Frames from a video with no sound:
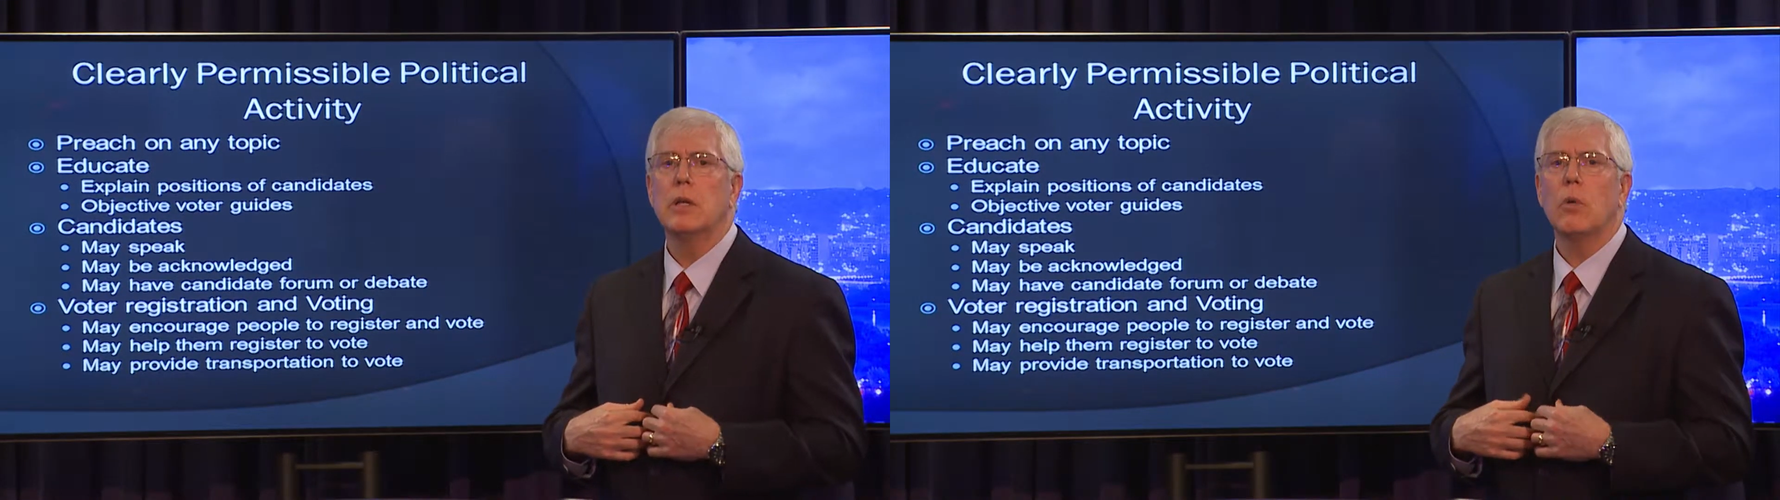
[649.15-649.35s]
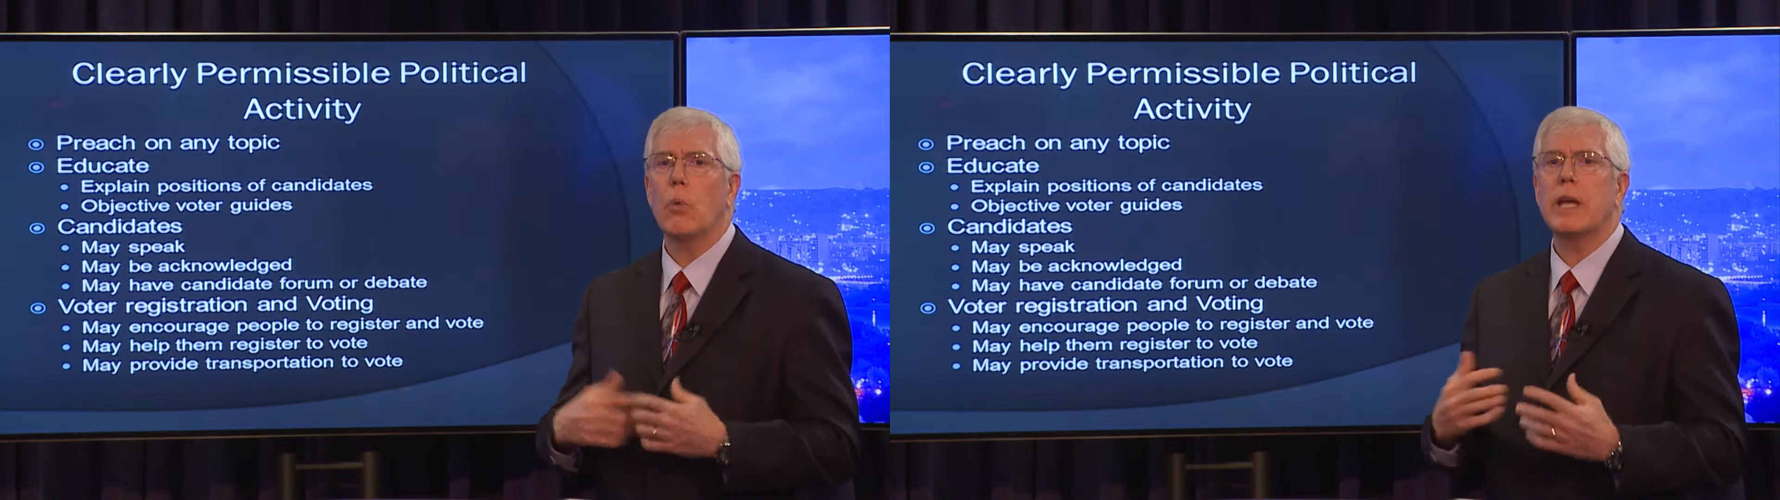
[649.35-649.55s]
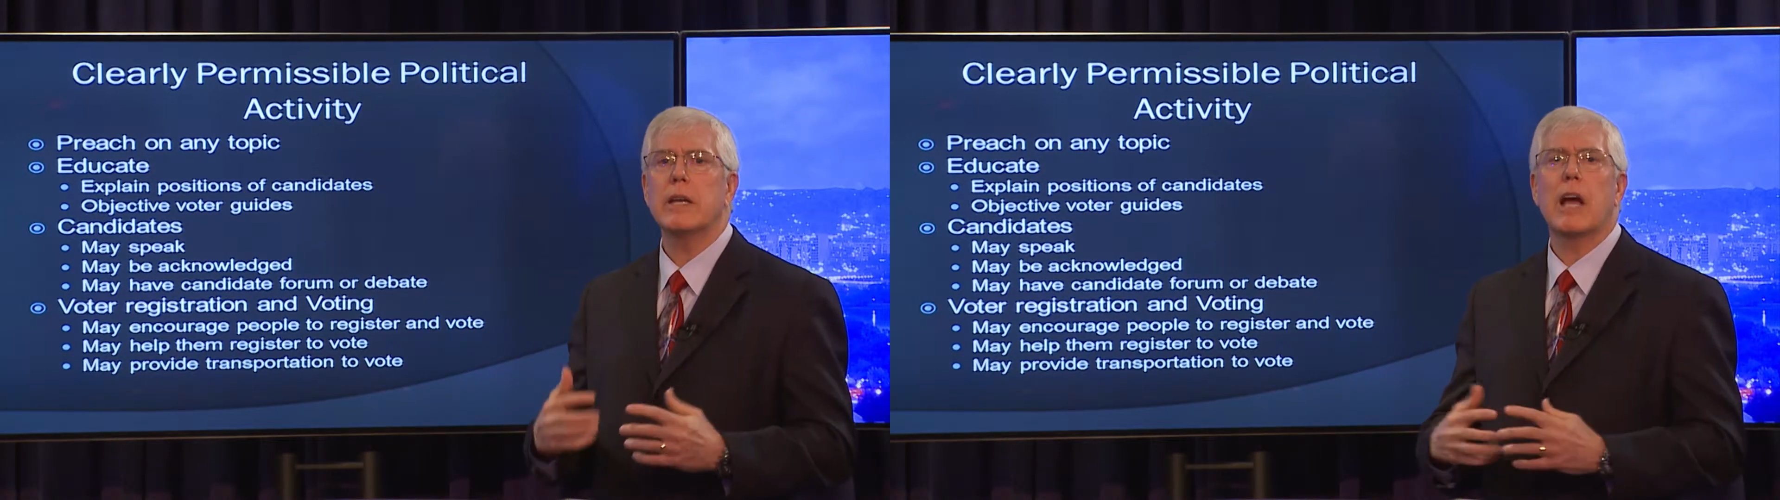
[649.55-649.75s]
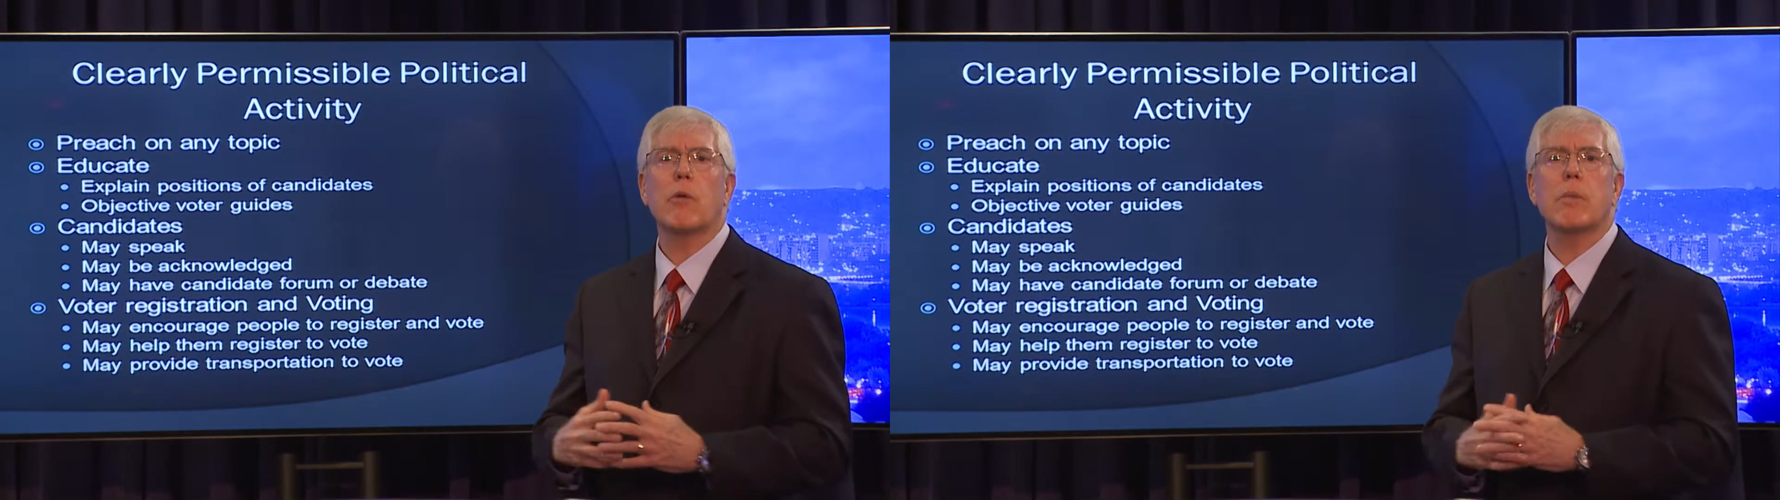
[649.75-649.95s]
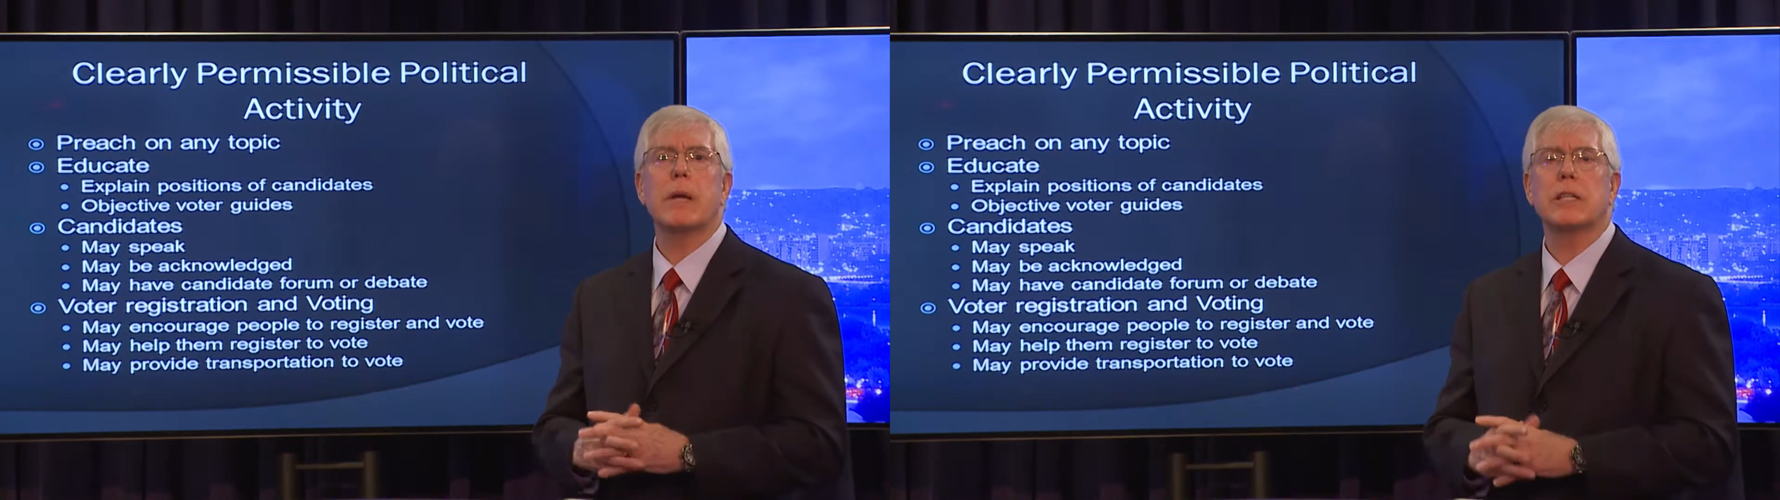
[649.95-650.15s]
We cannot
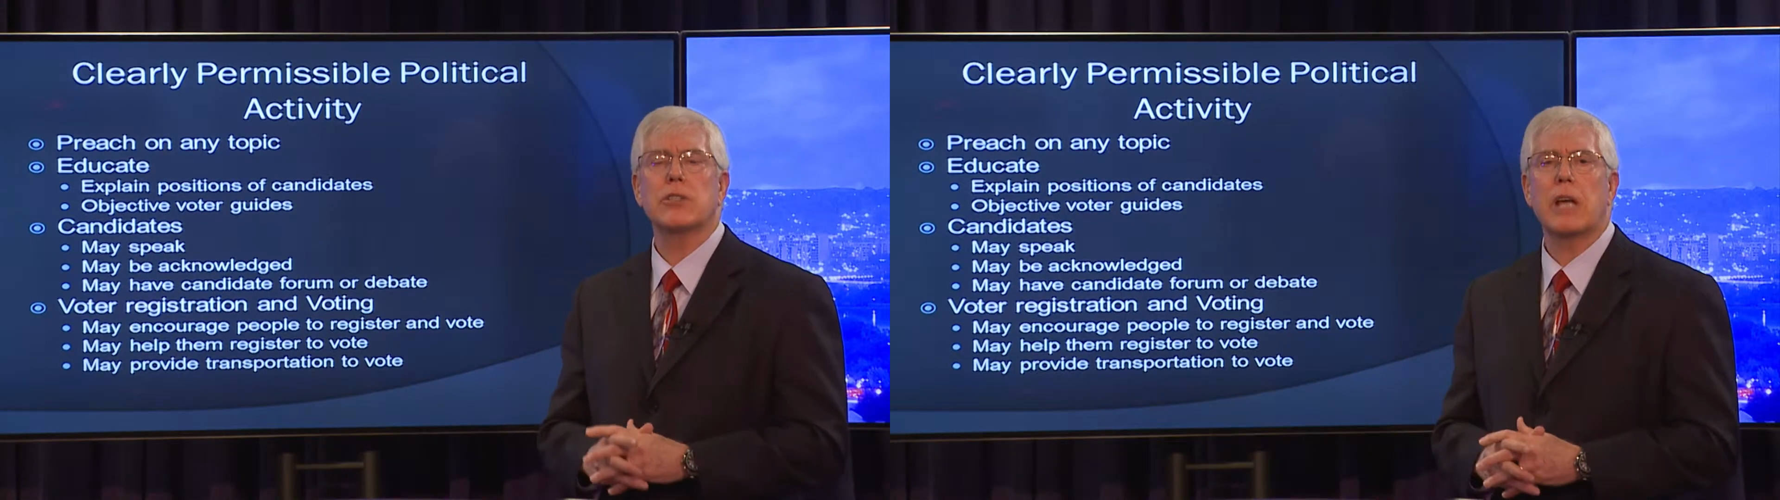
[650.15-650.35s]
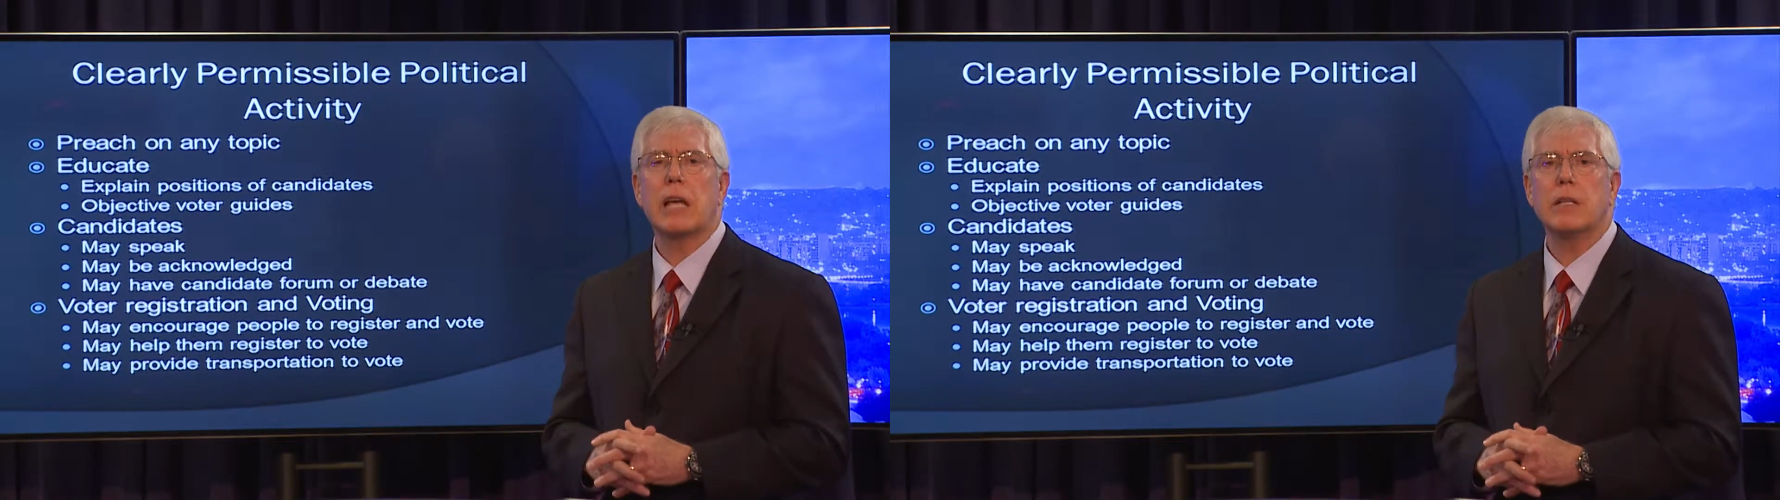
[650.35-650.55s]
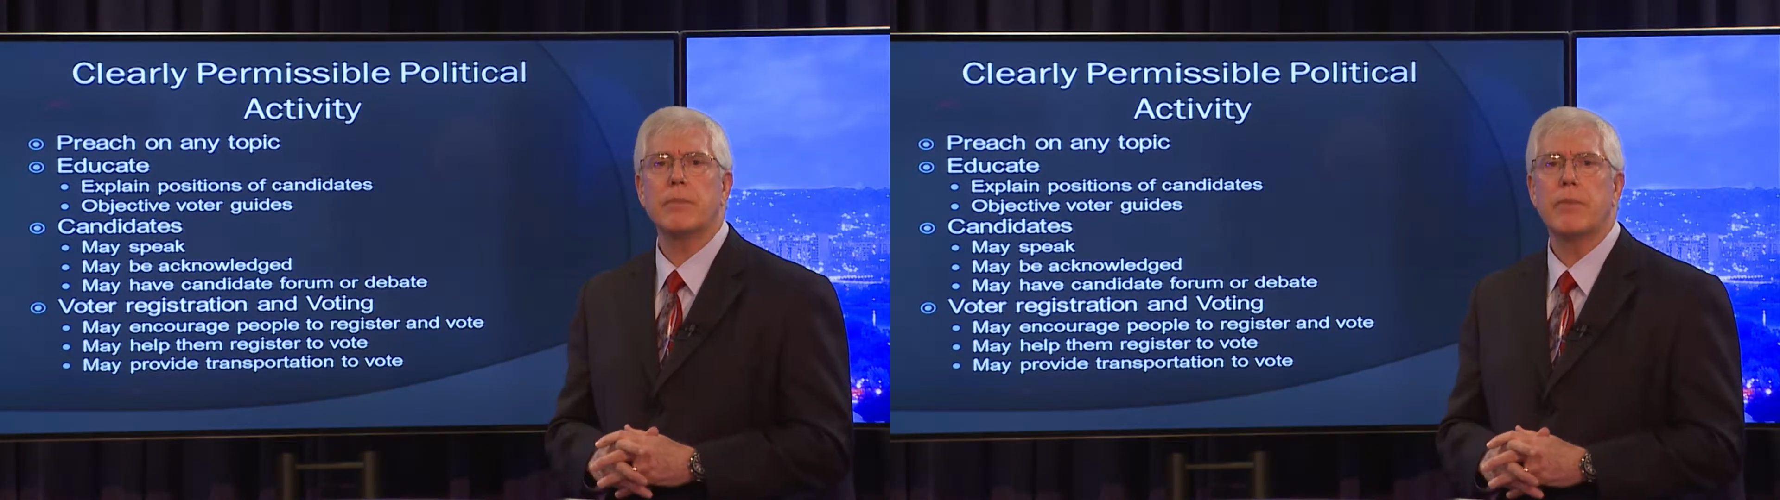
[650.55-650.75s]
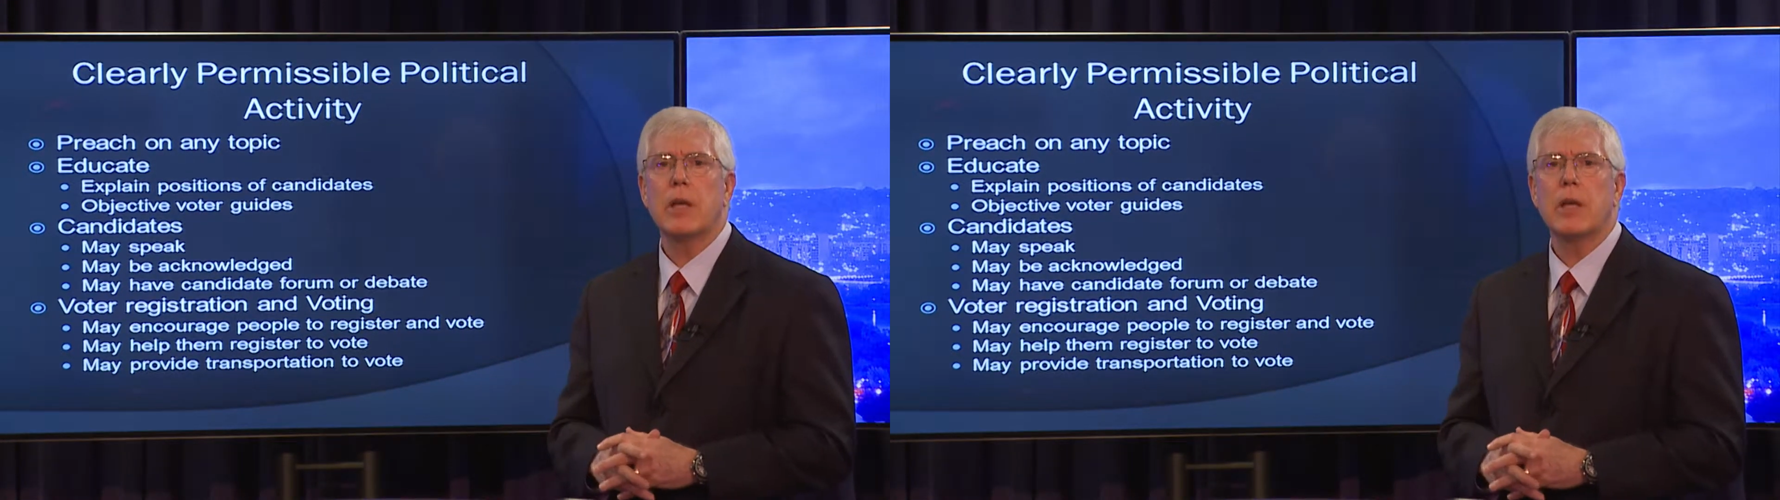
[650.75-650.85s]
remain silent,